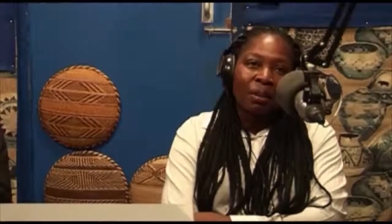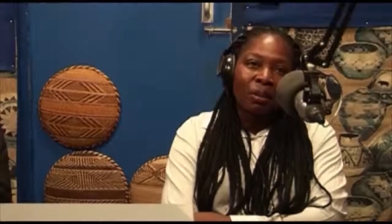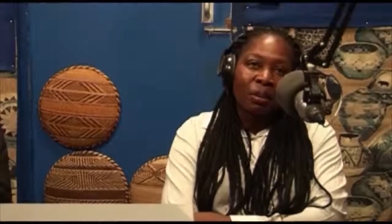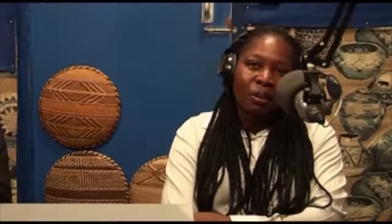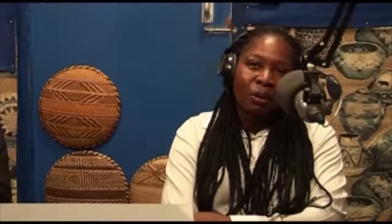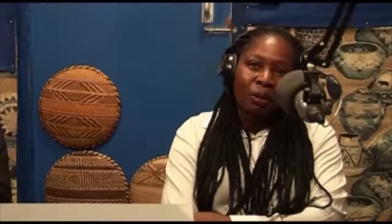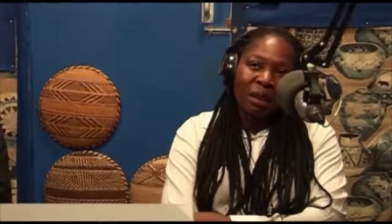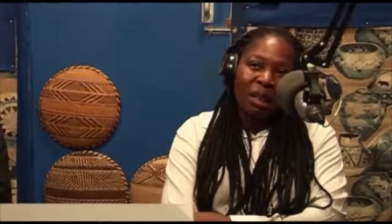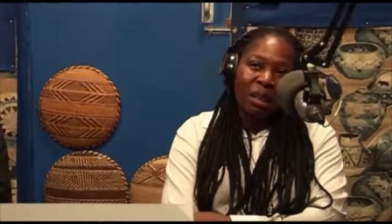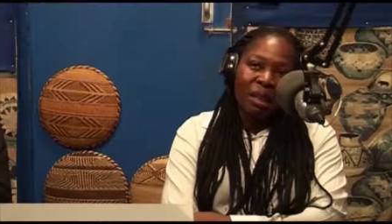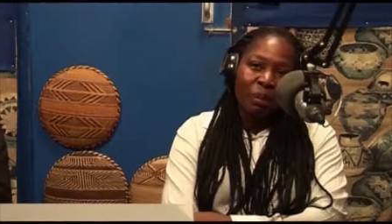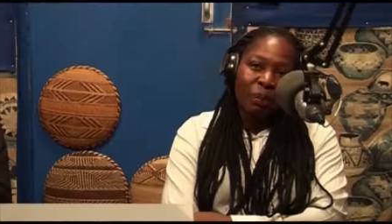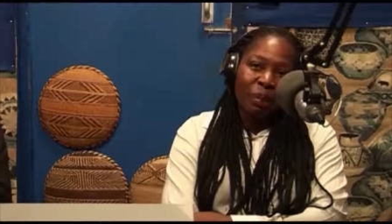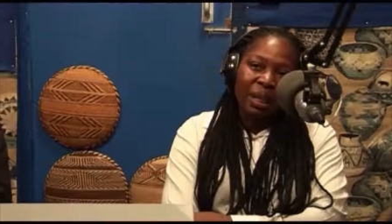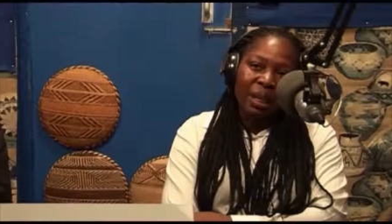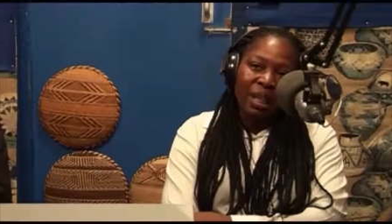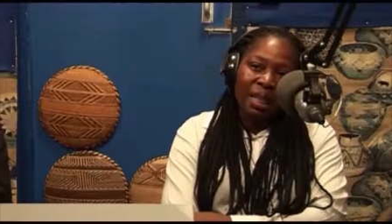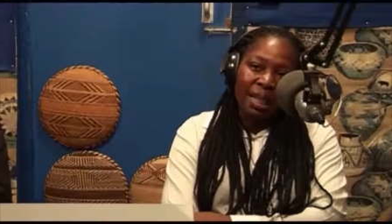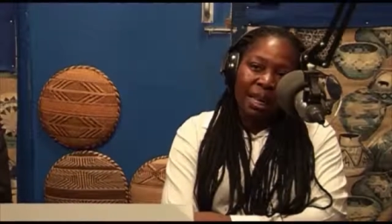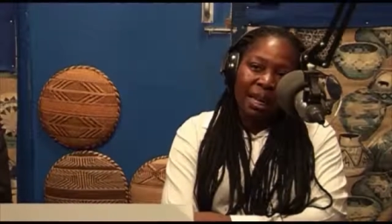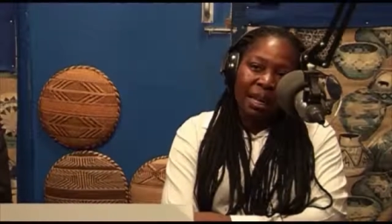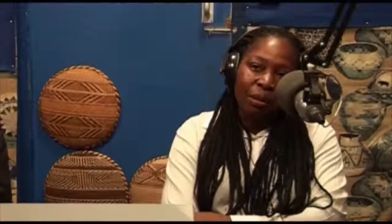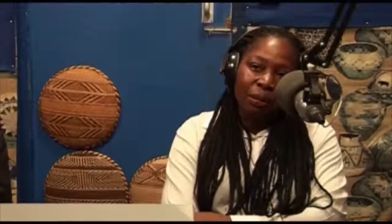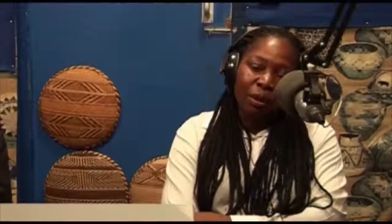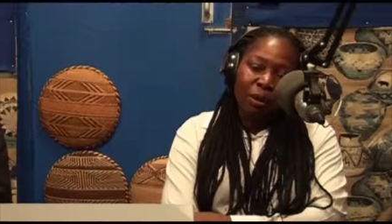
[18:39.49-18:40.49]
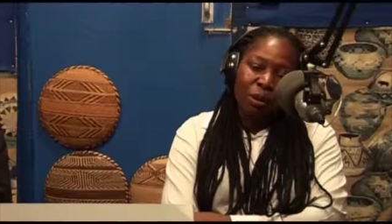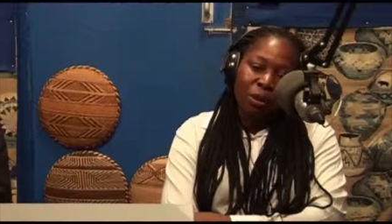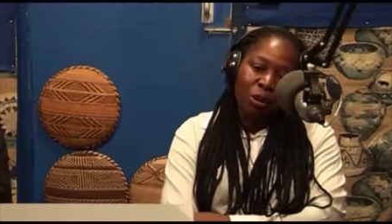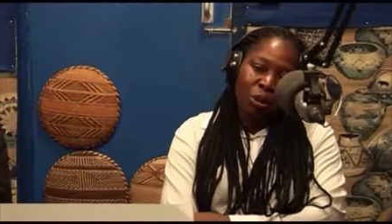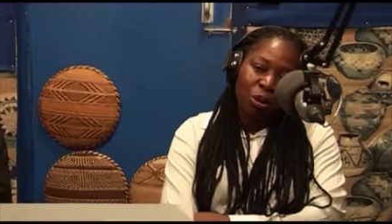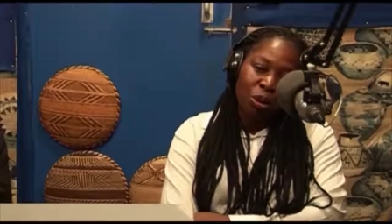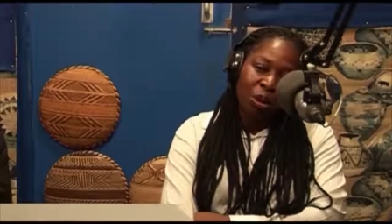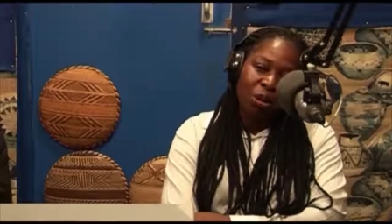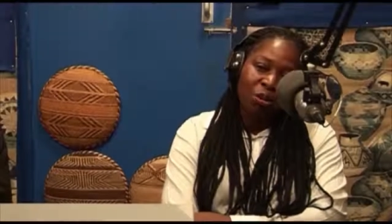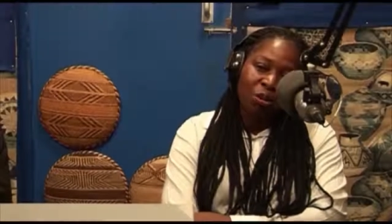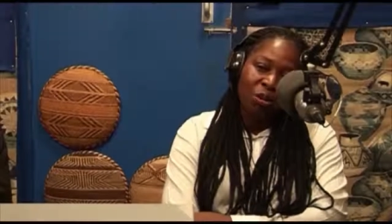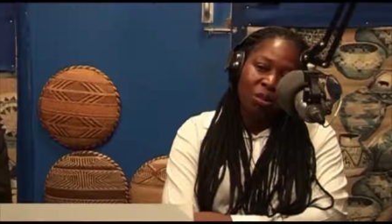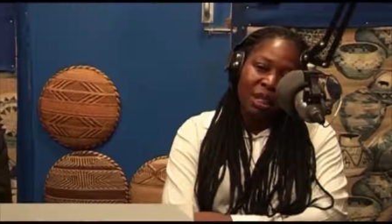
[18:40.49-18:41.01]
woman being able to
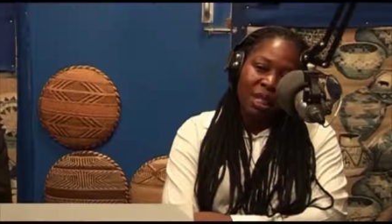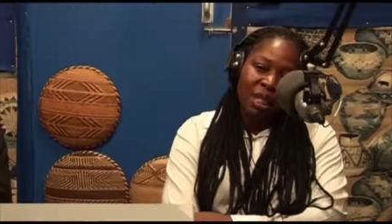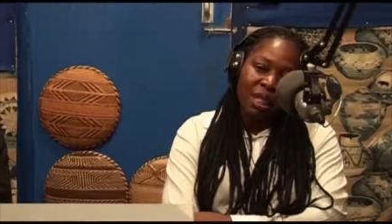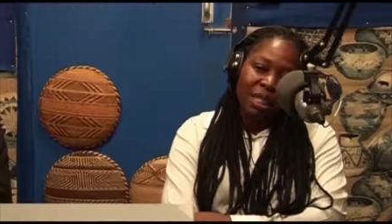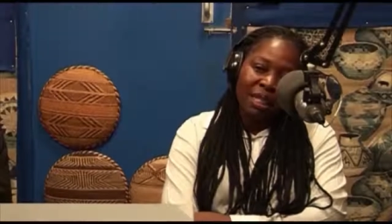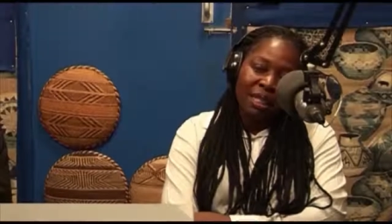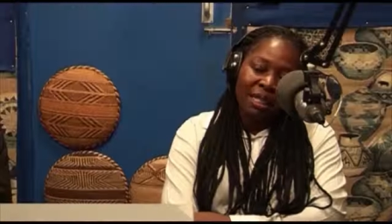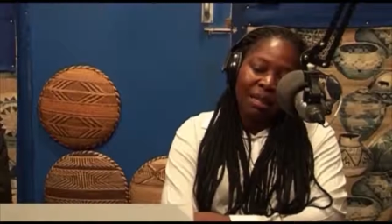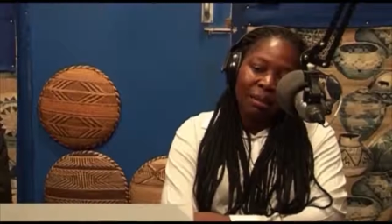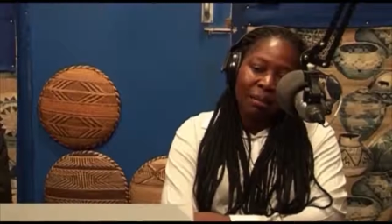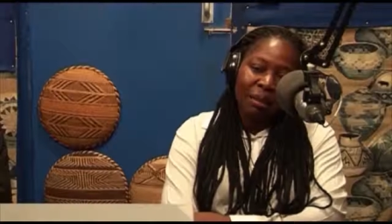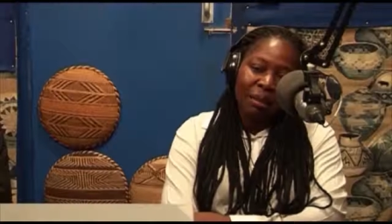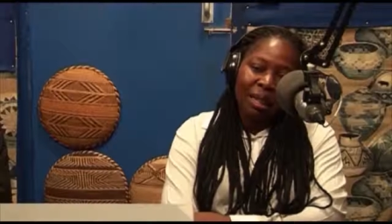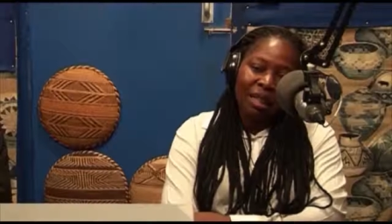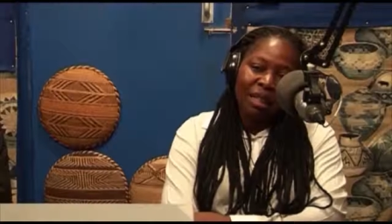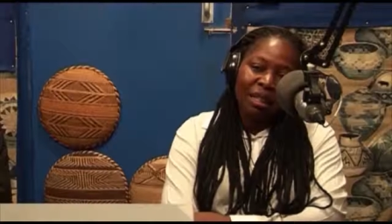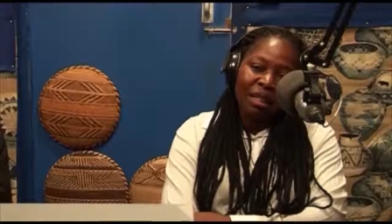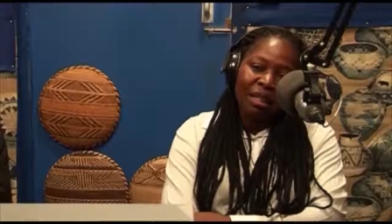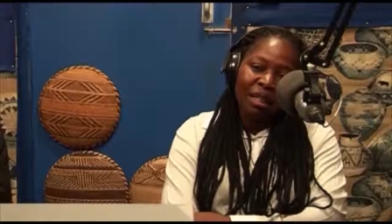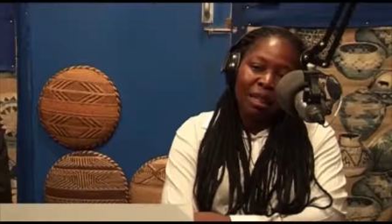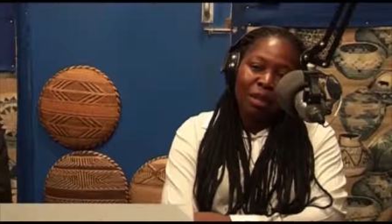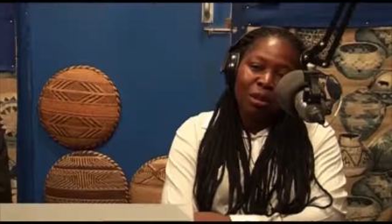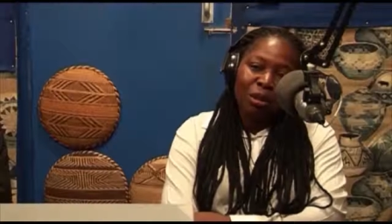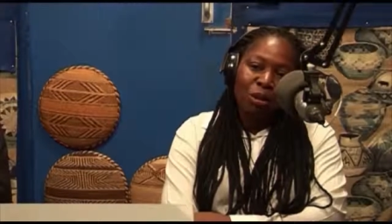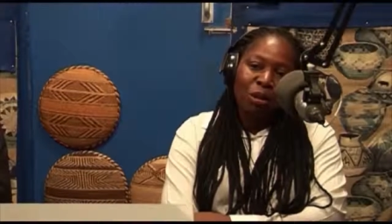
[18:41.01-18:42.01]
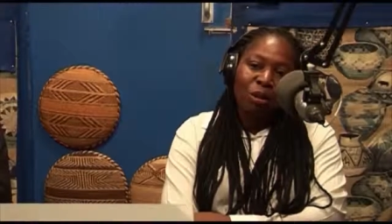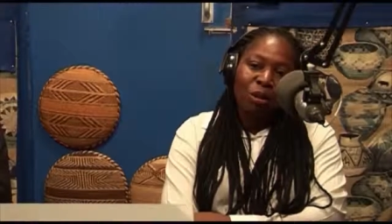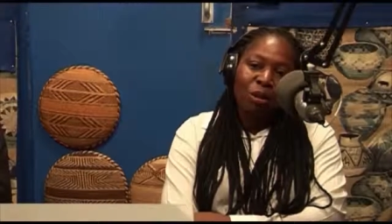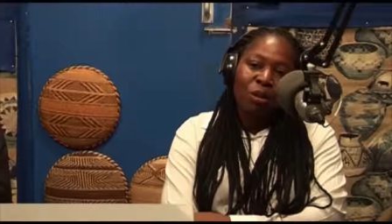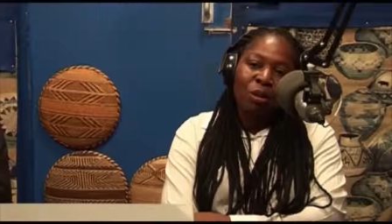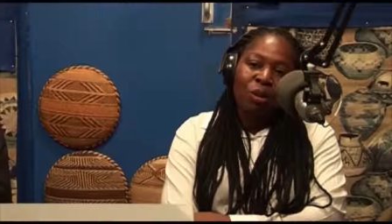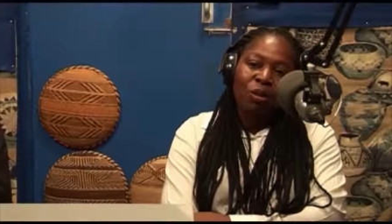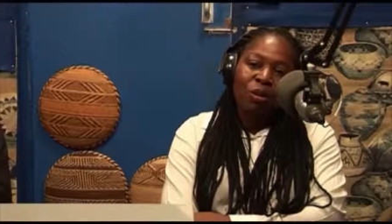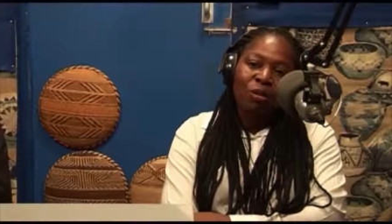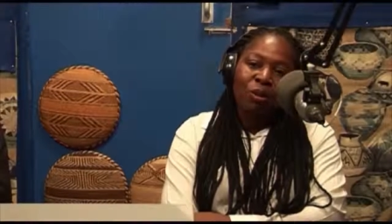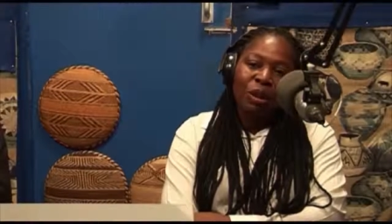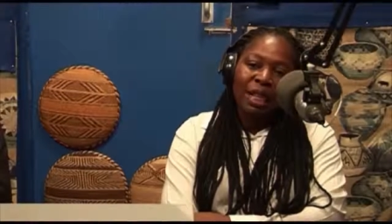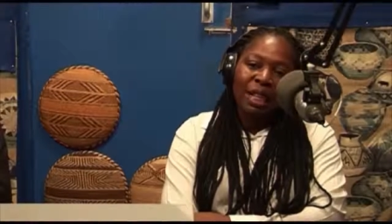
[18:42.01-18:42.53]
convince the man to
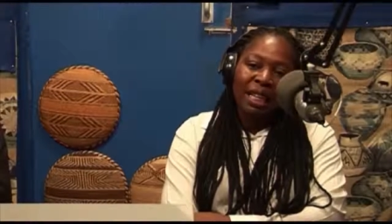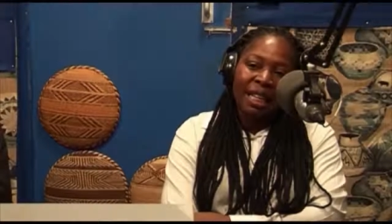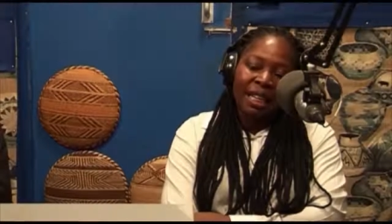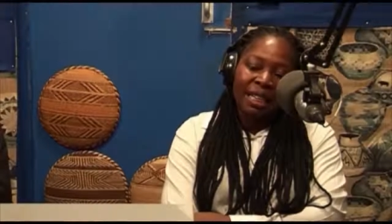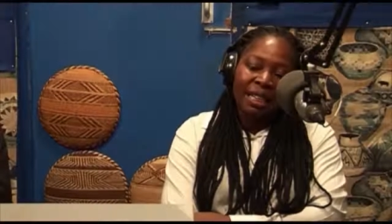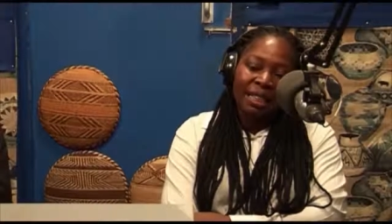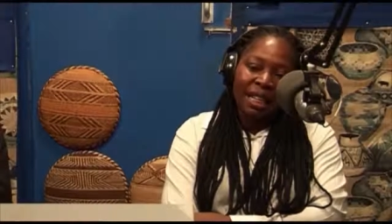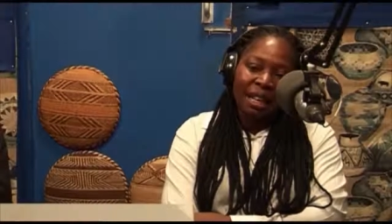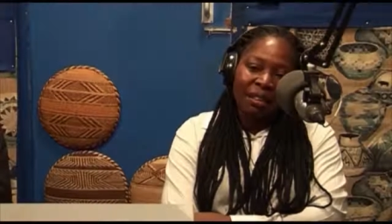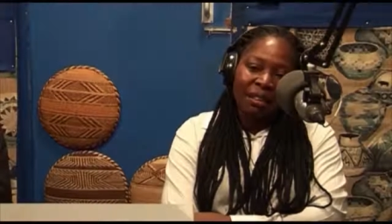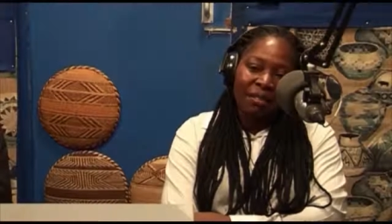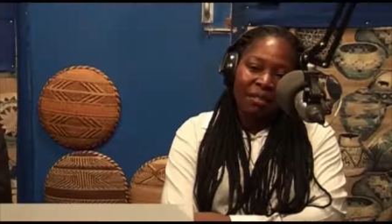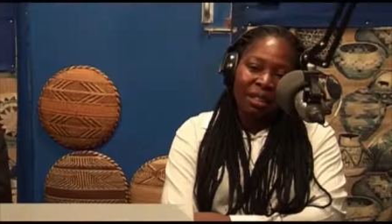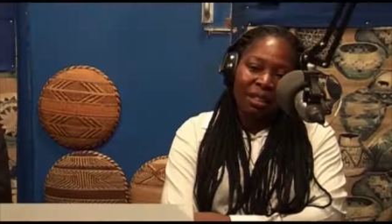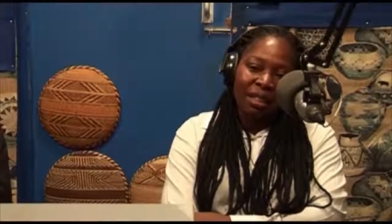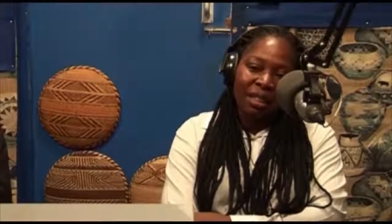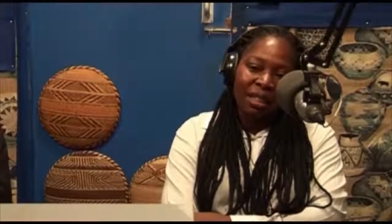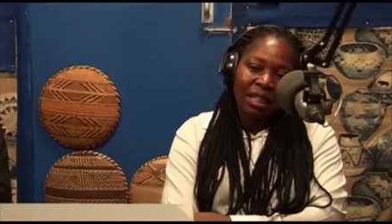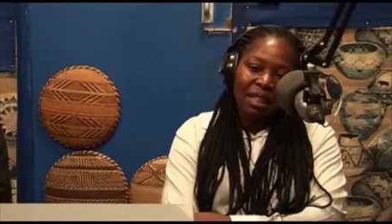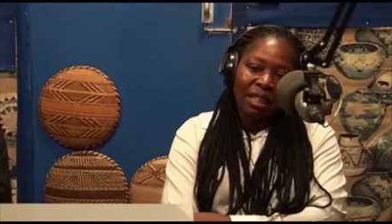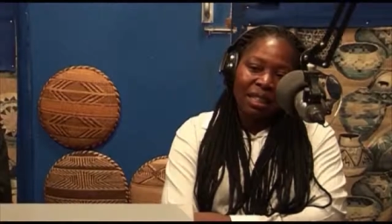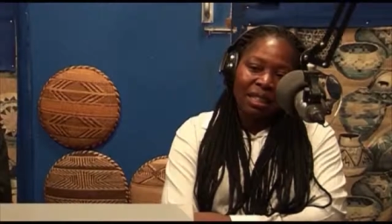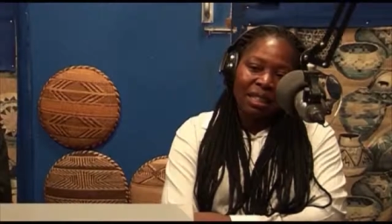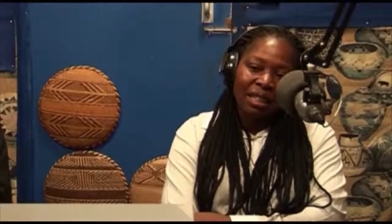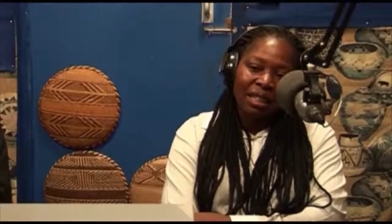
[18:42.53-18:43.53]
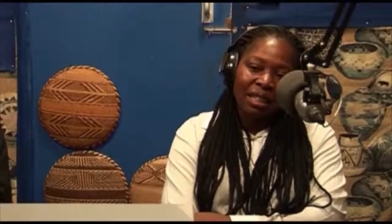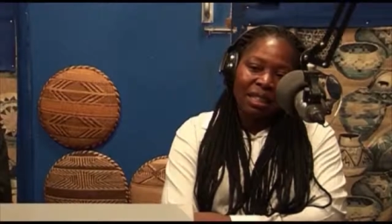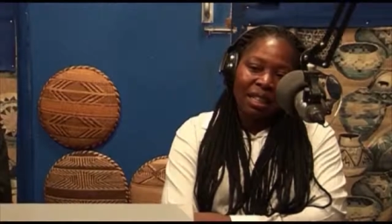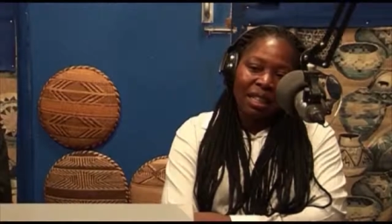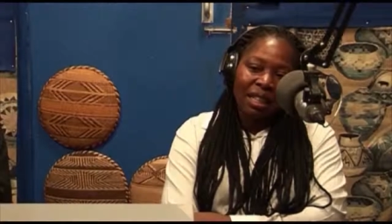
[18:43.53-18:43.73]
go for an HIV test.